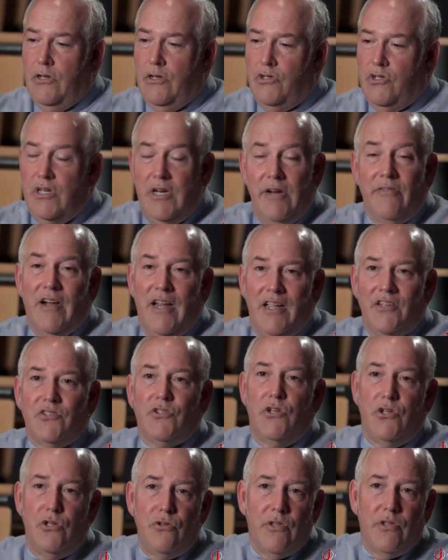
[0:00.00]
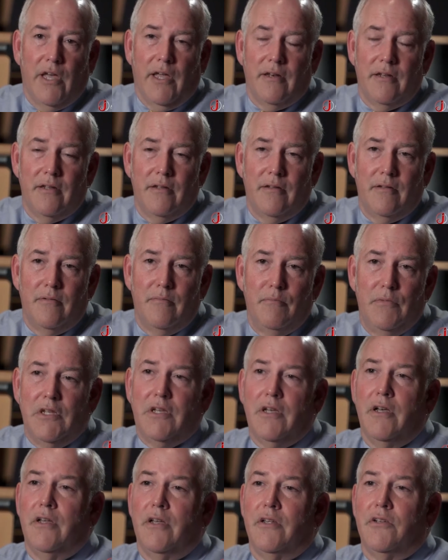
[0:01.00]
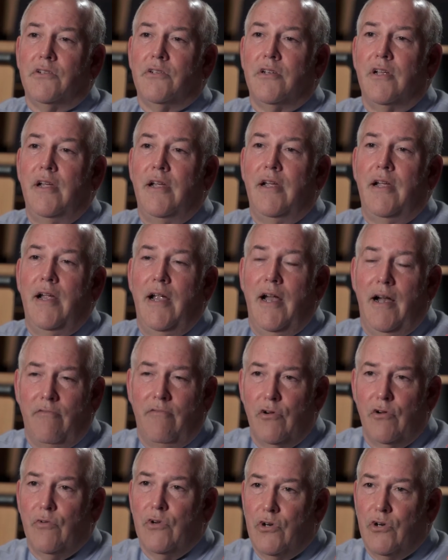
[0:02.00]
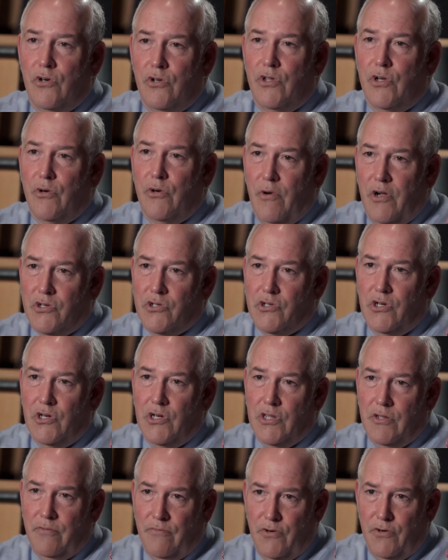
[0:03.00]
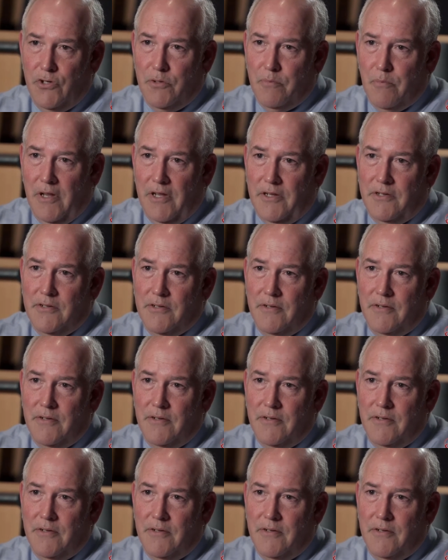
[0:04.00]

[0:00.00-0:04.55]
She never has to do that because everyone heard the question in the first place.